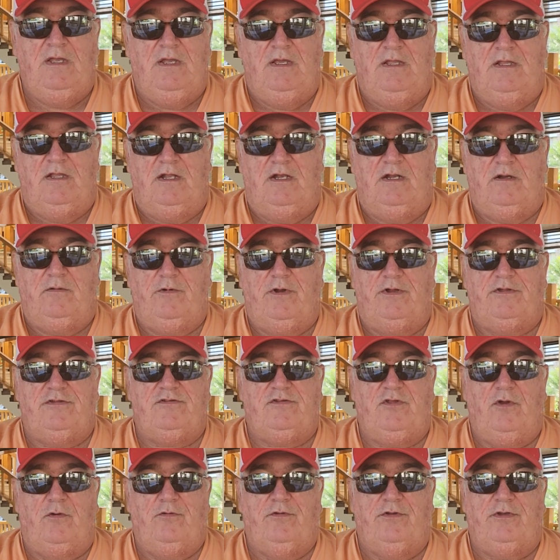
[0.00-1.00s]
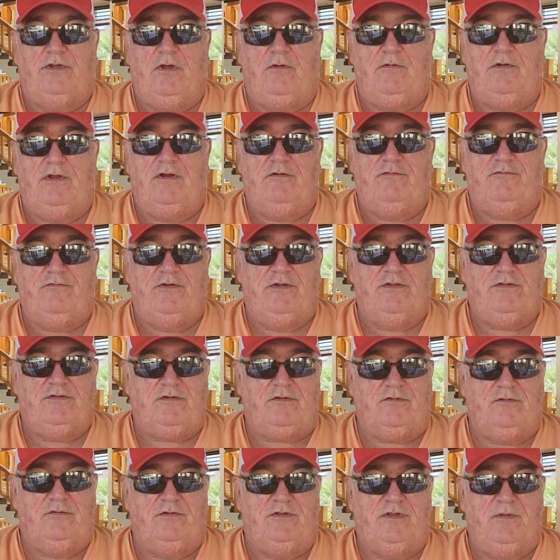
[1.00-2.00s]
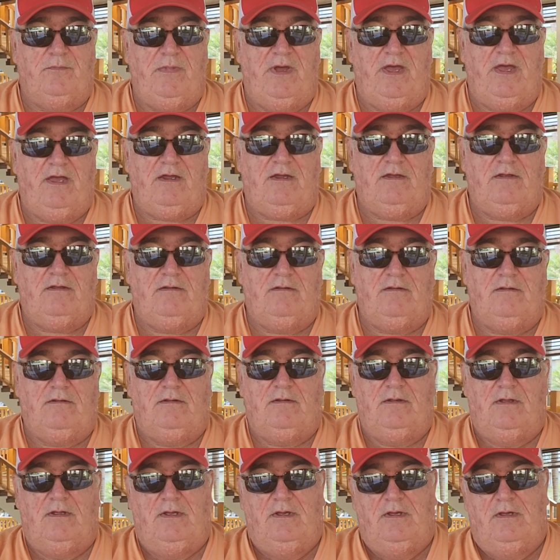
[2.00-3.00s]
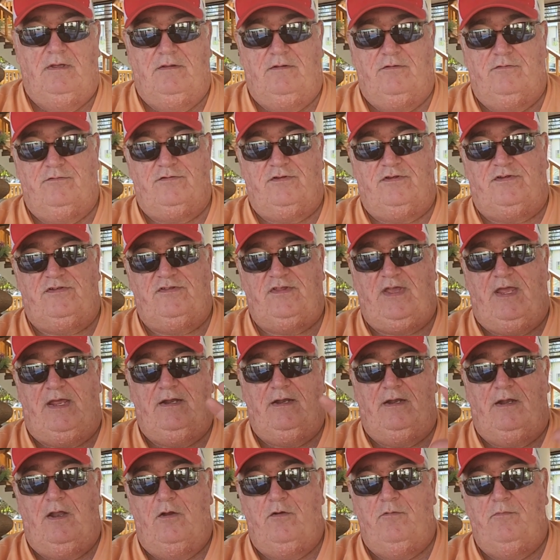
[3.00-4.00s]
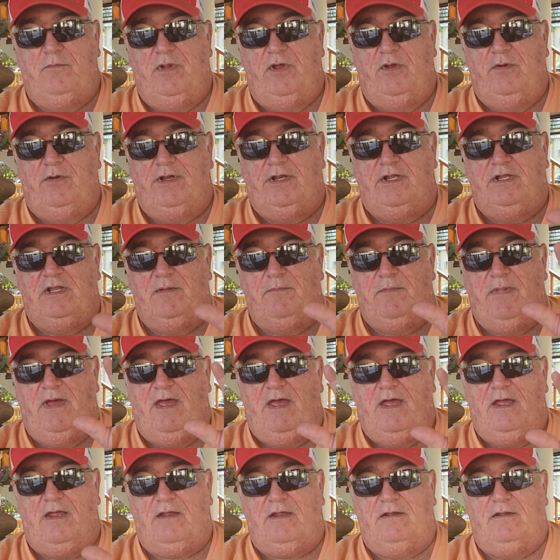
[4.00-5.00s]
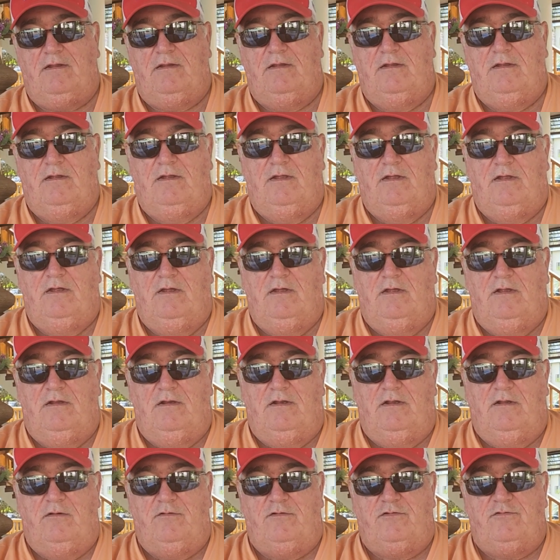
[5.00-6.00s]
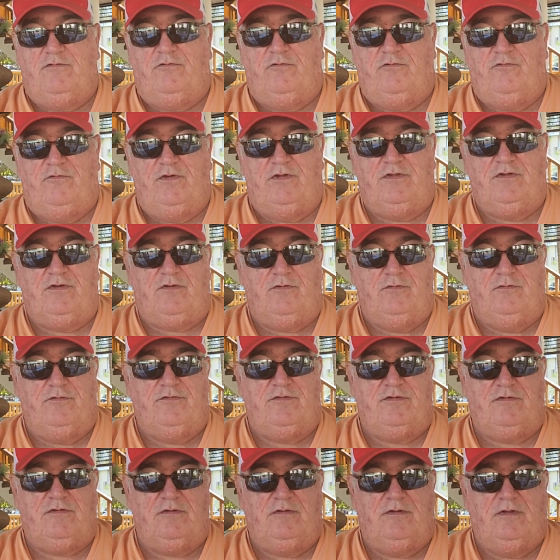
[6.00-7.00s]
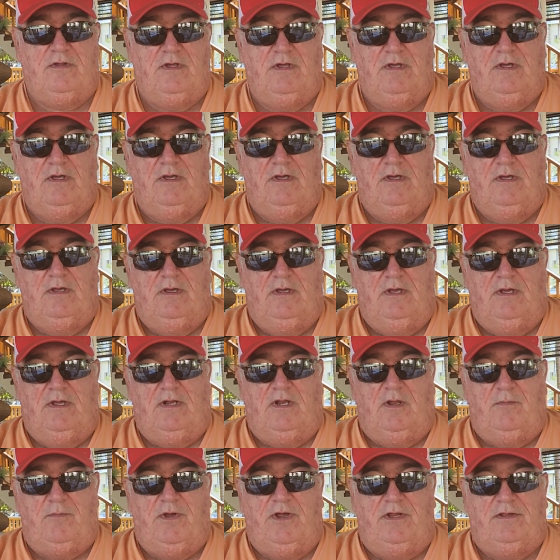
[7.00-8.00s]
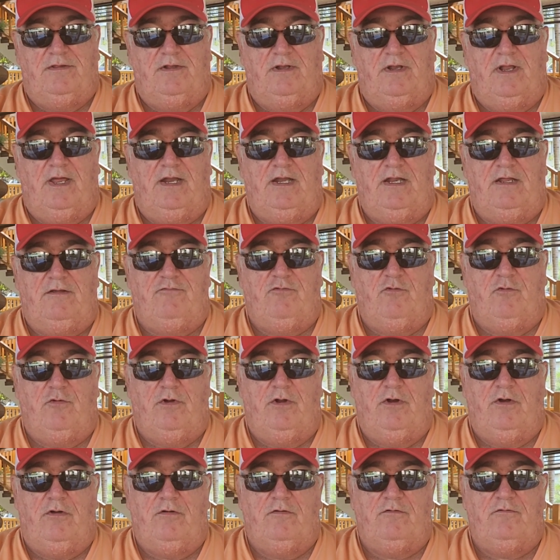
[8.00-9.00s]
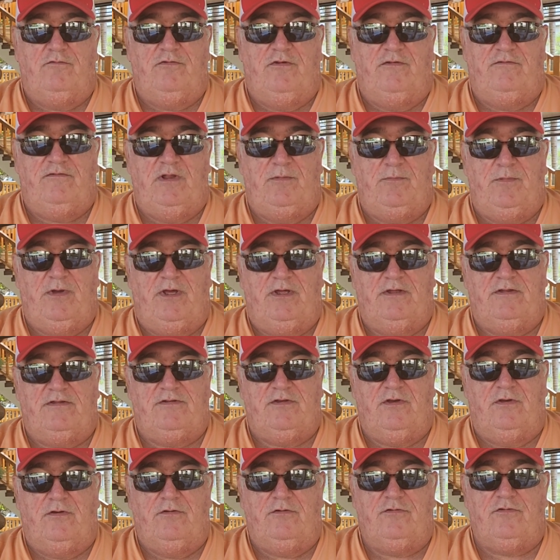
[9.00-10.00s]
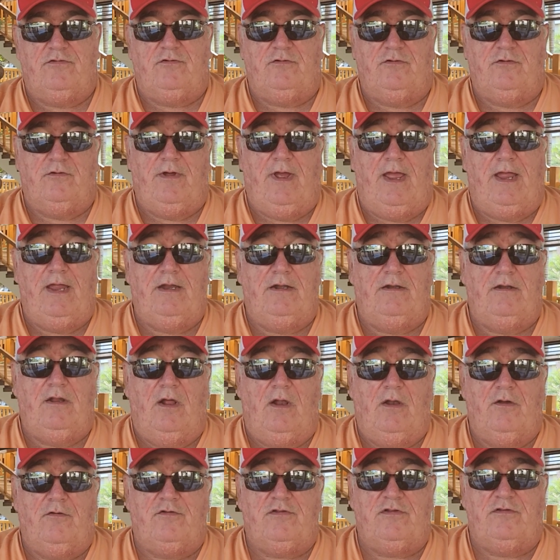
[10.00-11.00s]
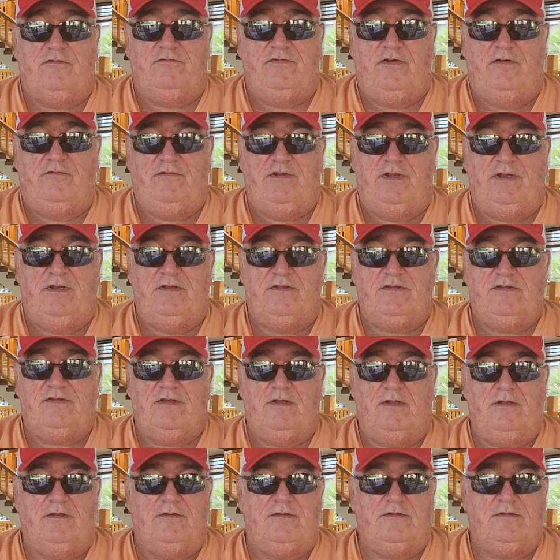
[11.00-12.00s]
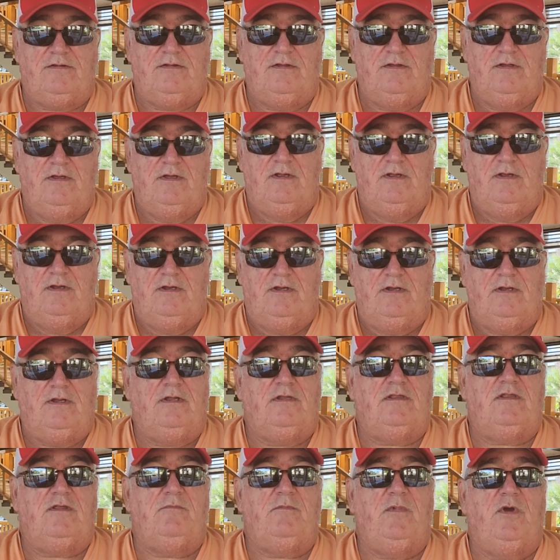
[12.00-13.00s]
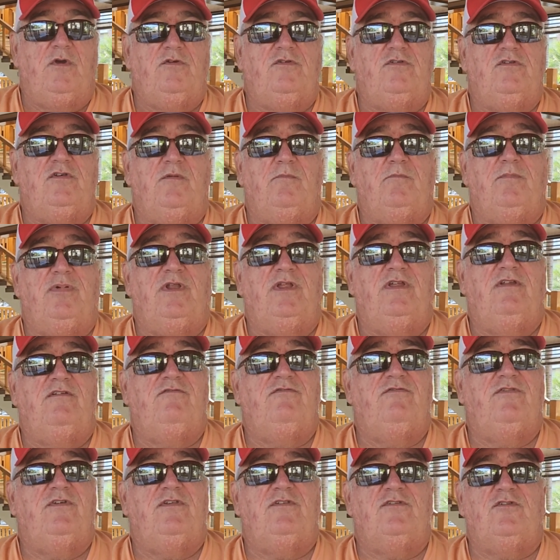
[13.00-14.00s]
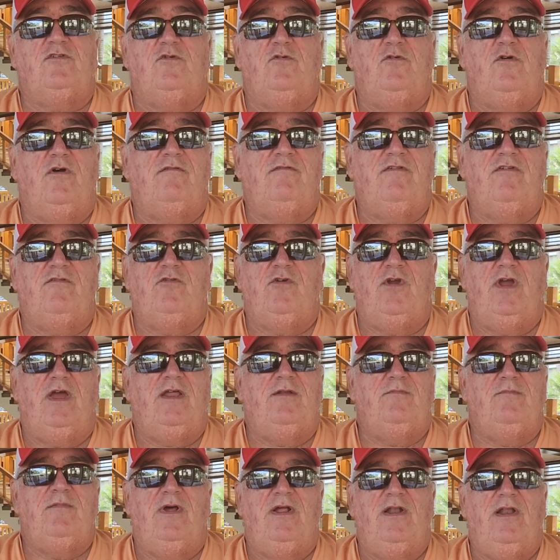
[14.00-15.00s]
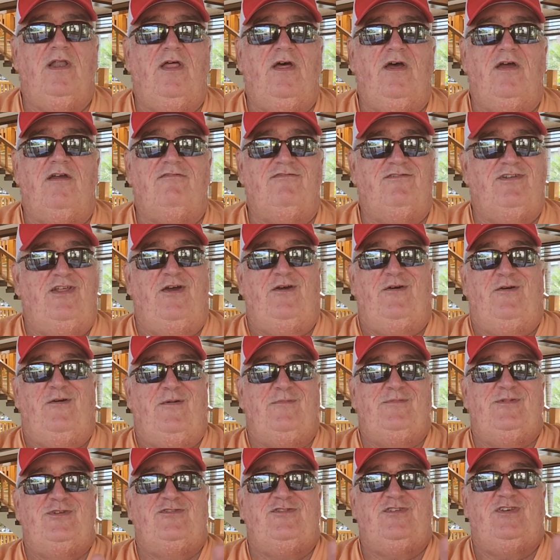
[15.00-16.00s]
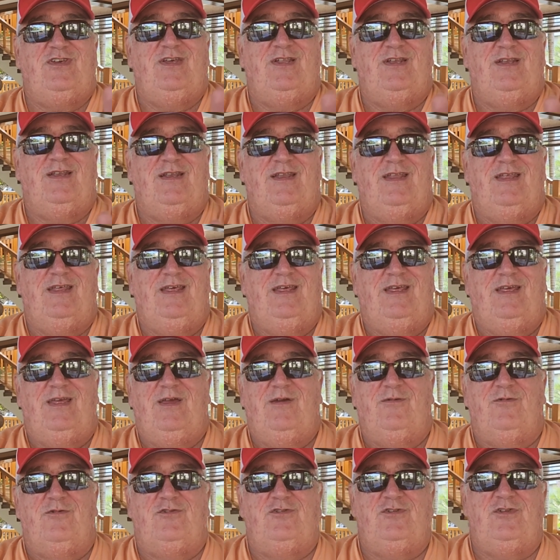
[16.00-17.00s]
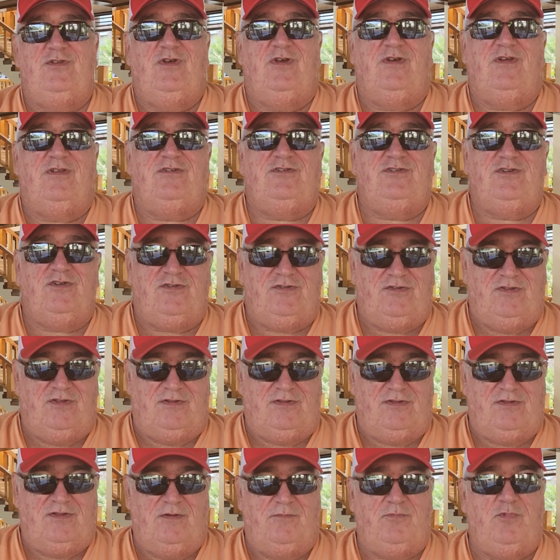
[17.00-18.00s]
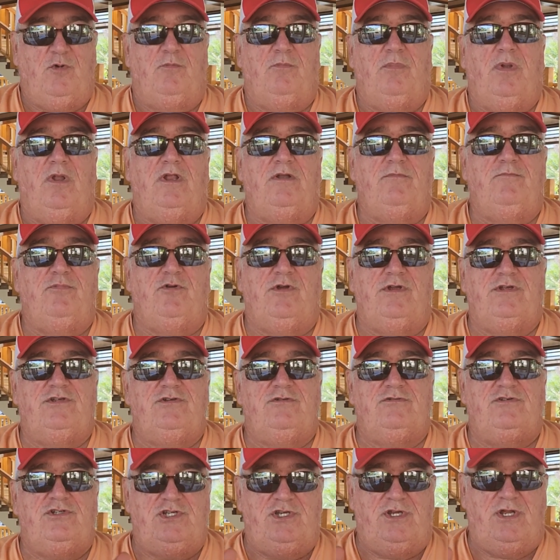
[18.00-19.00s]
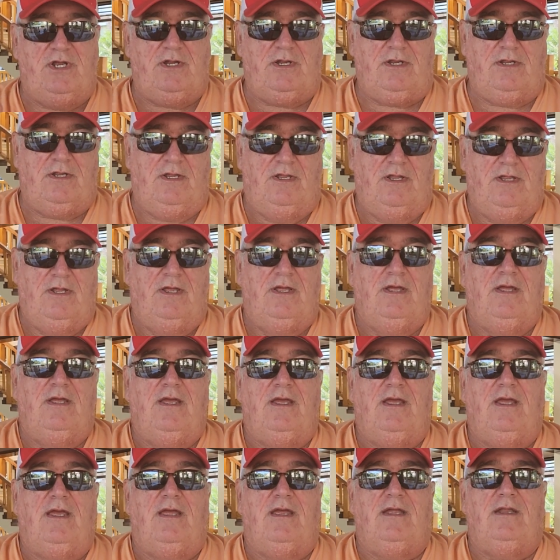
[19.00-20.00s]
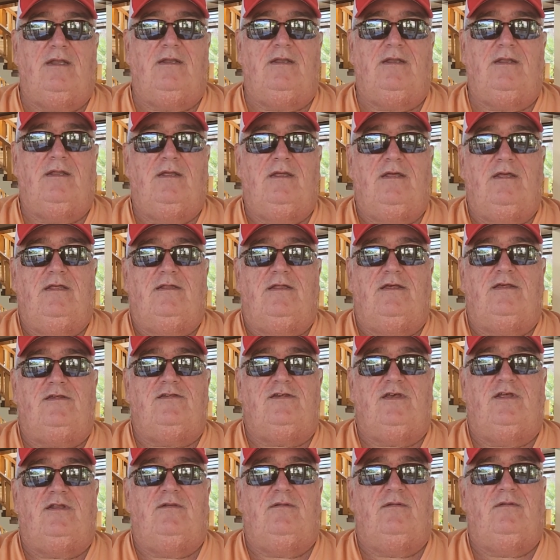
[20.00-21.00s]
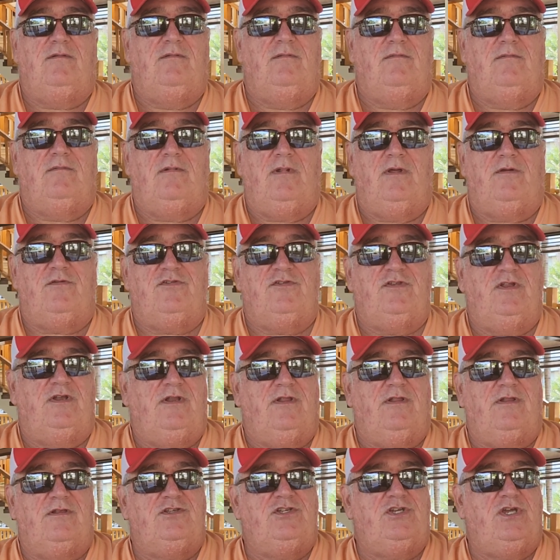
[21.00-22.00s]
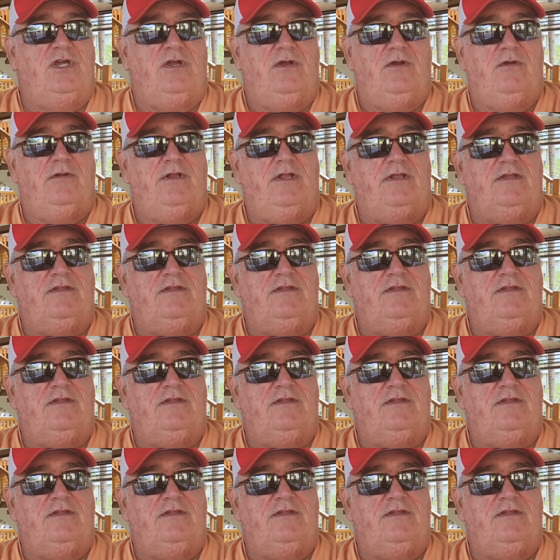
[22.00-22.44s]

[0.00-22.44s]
Then I was told to go get a physical in the back. There's a standalone building in the back. It was for physicals. And I paid the lady 450 pesos or $8.15 to get the most complete physical I've ever had in my life. No, I'm just kidding. It was just a simple blood pressure check, and they said, I was sitting in a chair and they